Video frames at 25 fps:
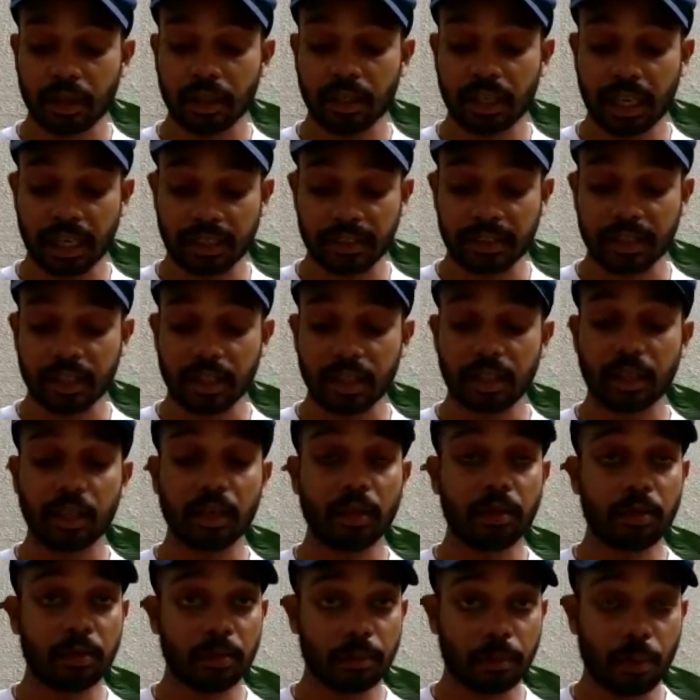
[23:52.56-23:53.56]
Yes.
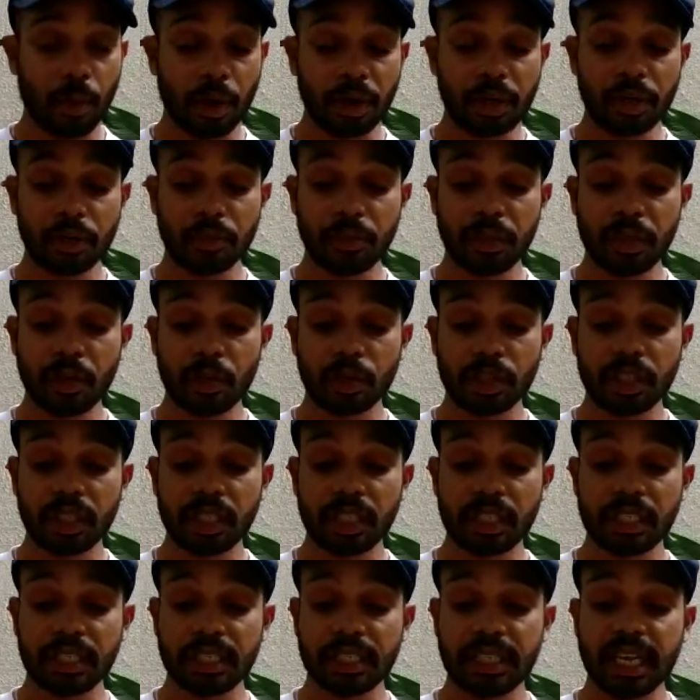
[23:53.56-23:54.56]
Point to be
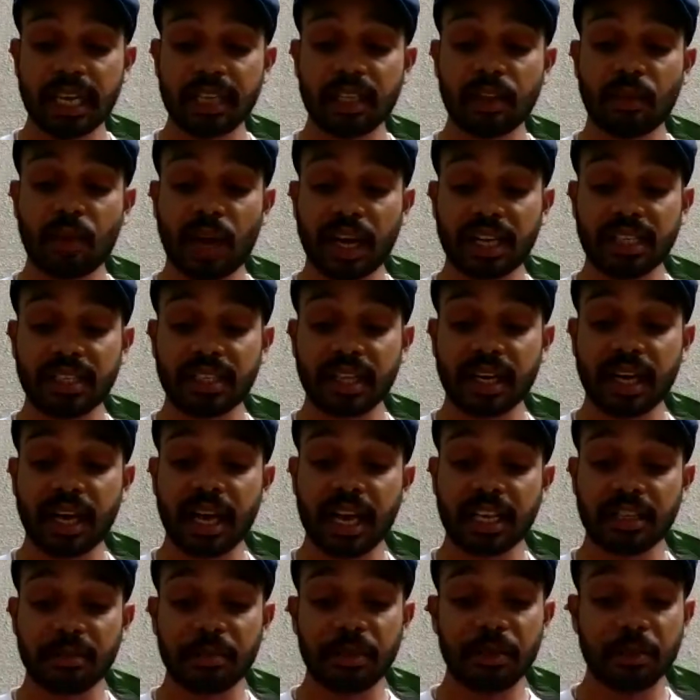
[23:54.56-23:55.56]
noted is that the viscera
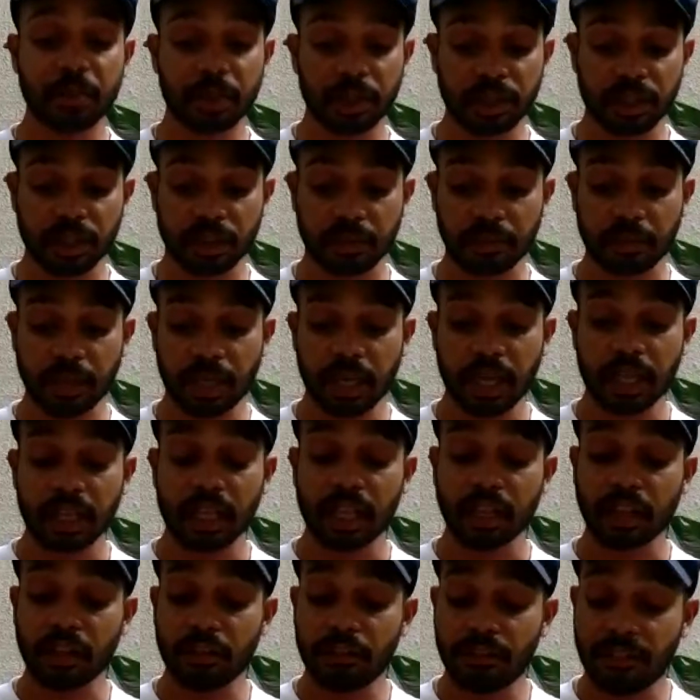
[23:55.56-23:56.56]
has been preserved.
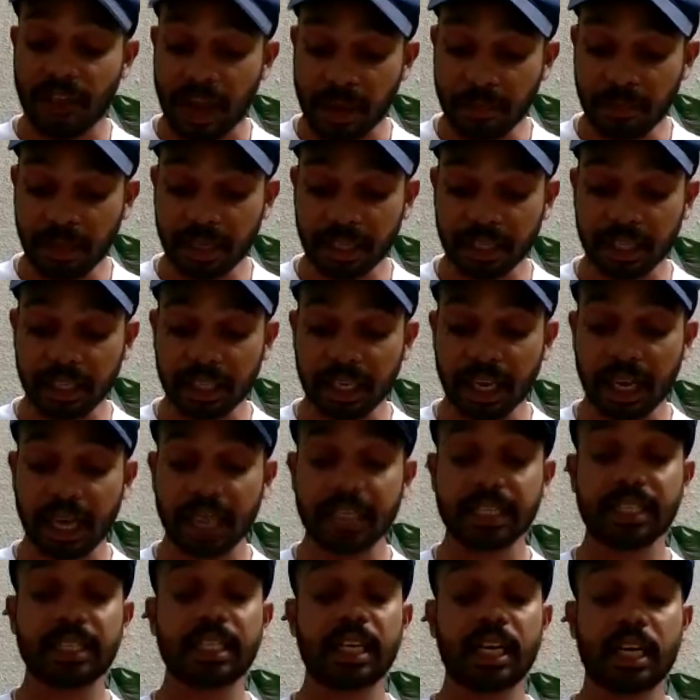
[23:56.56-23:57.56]
Now, the family
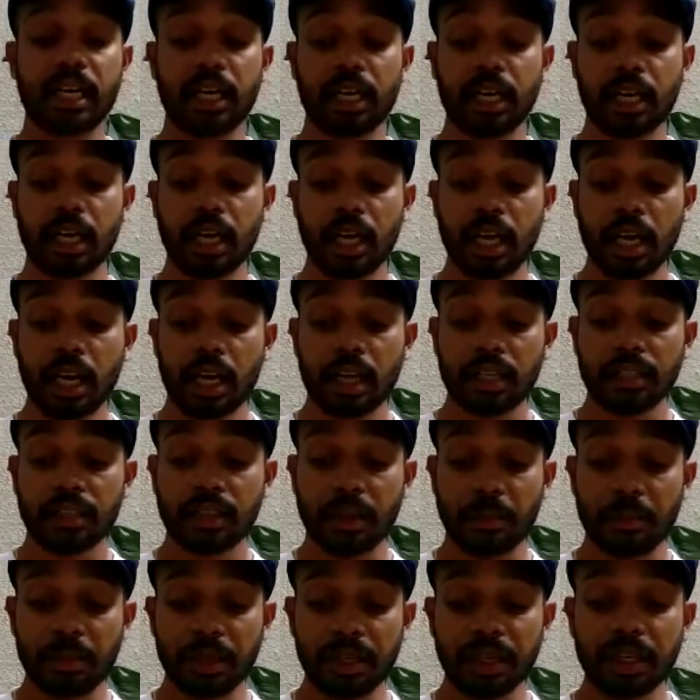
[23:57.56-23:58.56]
has
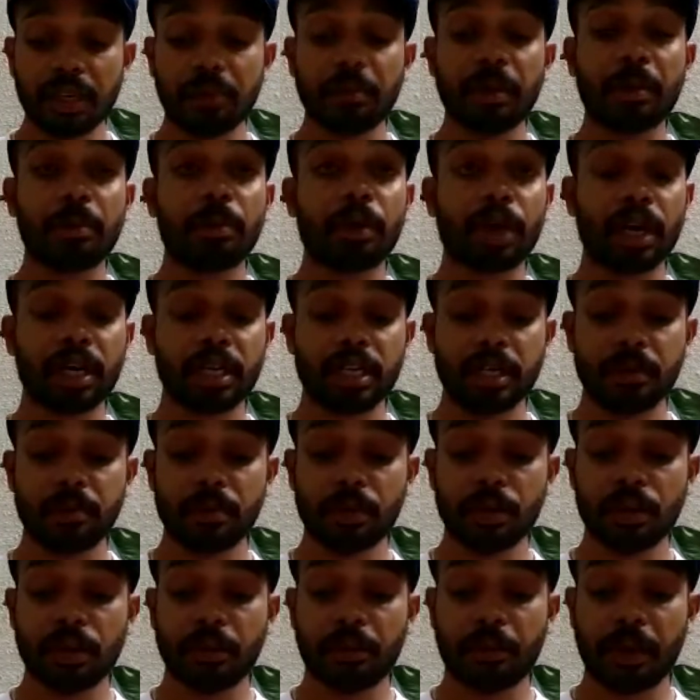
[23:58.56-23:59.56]
submitted a
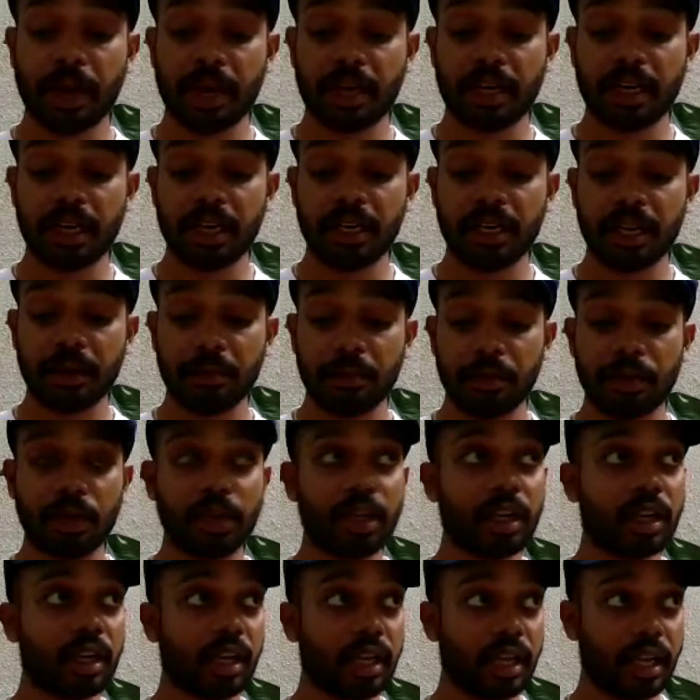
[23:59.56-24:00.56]
memorandum to the Pernay
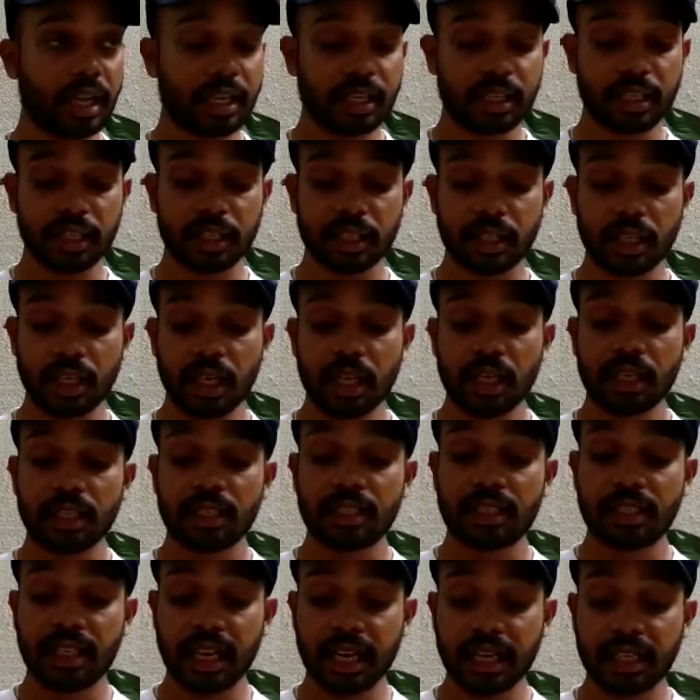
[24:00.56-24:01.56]
Deputy Collector
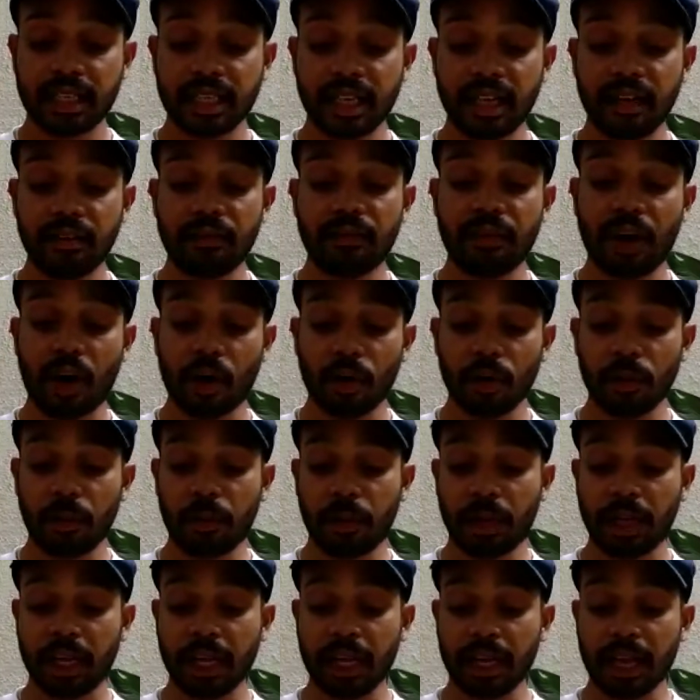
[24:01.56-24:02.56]
stating foul
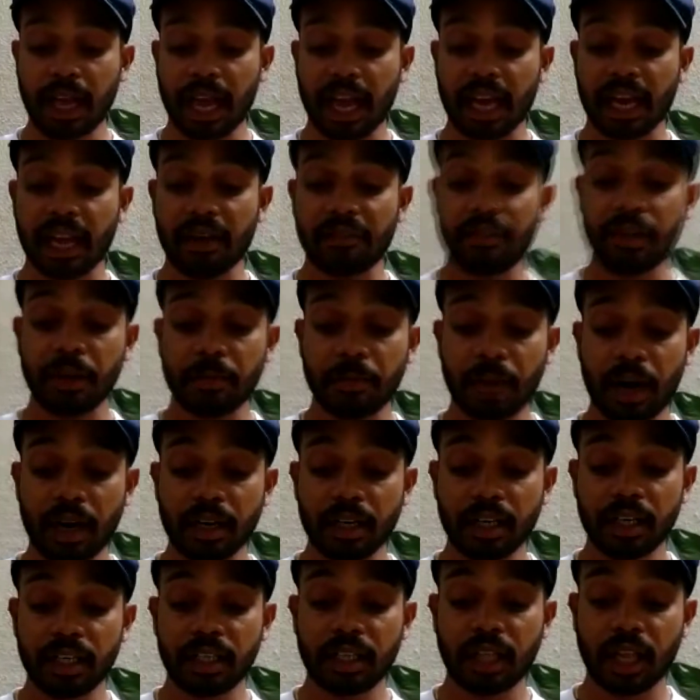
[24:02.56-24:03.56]
play and have
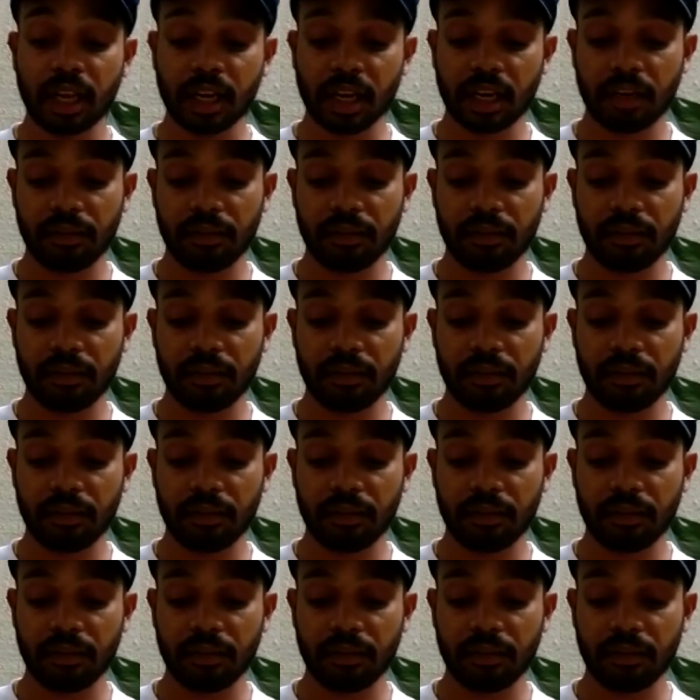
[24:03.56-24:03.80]
demanded thorough